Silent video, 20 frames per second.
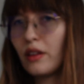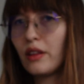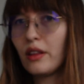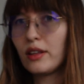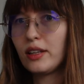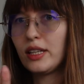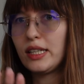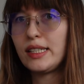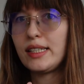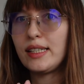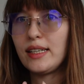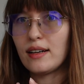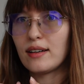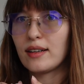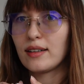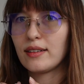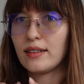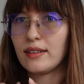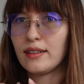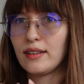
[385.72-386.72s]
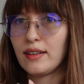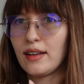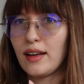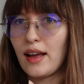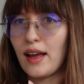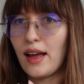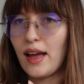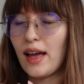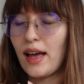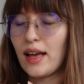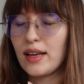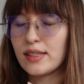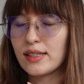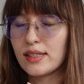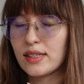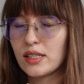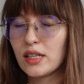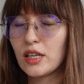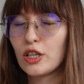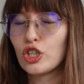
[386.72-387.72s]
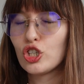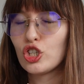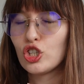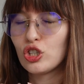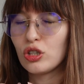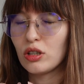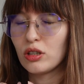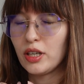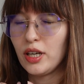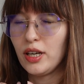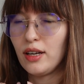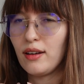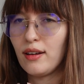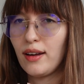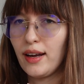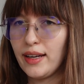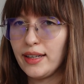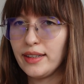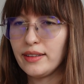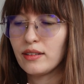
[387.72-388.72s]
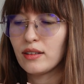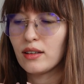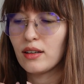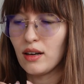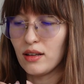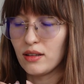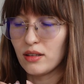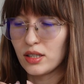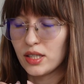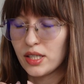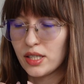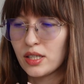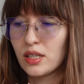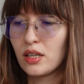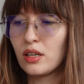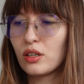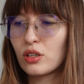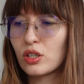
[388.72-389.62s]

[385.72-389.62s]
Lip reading: This yarn has 38 colors.